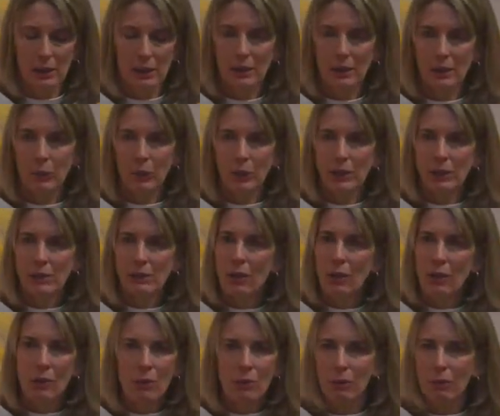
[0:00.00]
We
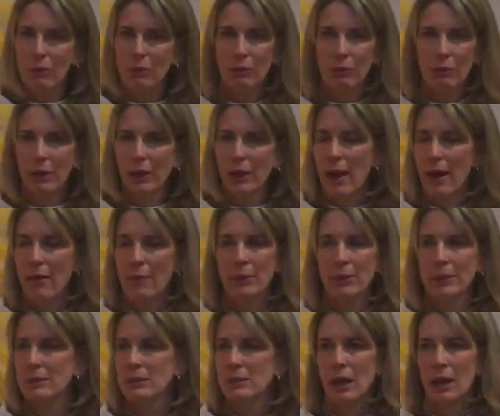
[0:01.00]
know what
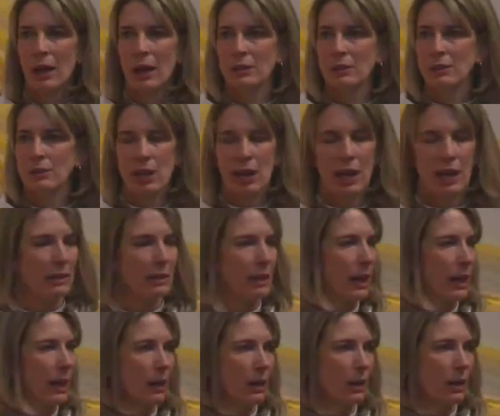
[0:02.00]
happens to unchecked
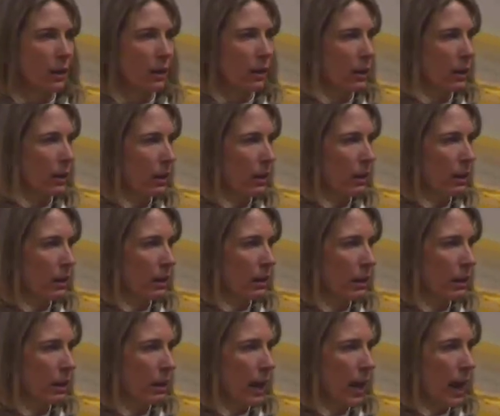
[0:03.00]
anger
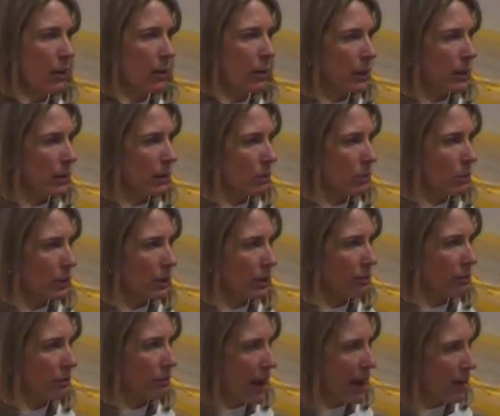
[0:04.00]
and how it can ruin
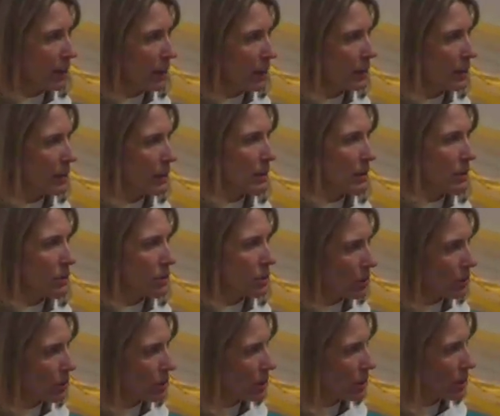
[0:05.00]
families and
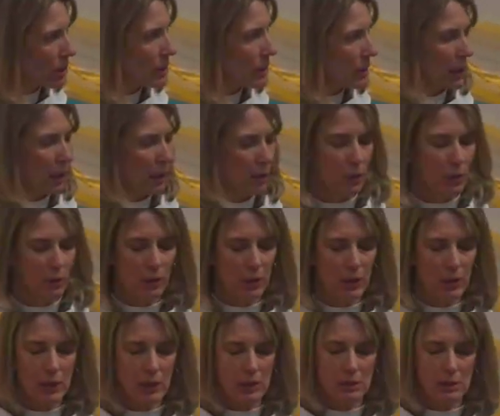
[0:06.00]
churches and
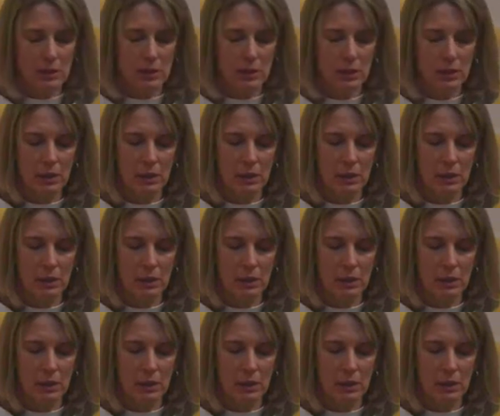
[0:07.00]
communities.